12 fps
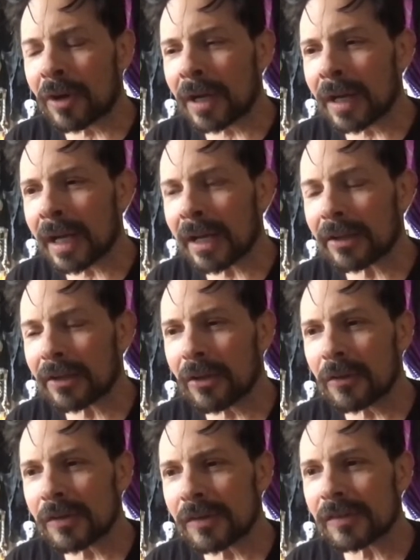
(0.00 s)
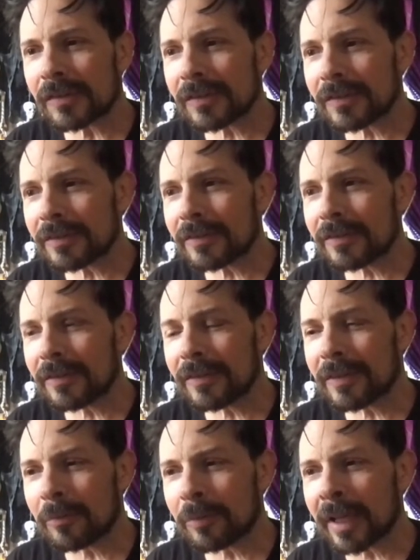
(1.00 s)
I got close
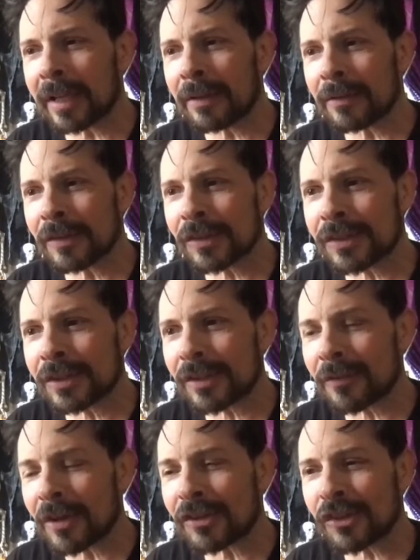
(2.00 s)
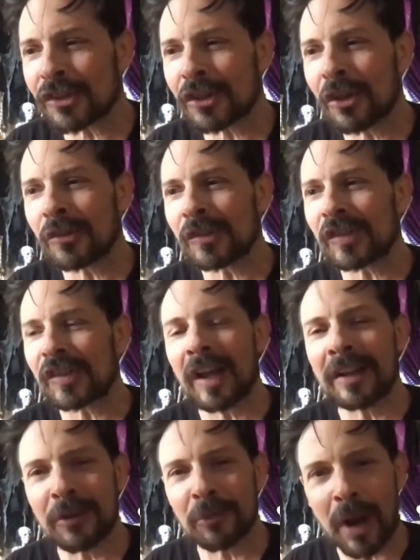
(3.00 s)
to play Sylvester Stallone's
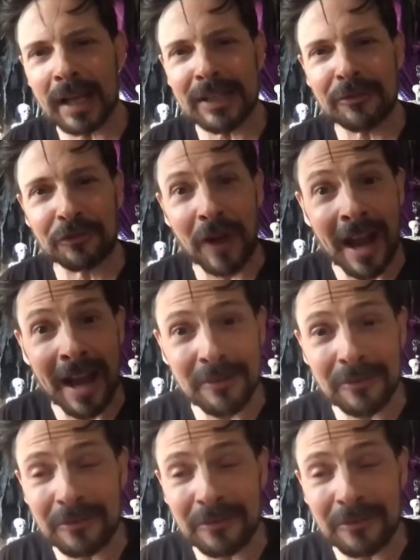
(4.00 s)
son in Rocky V.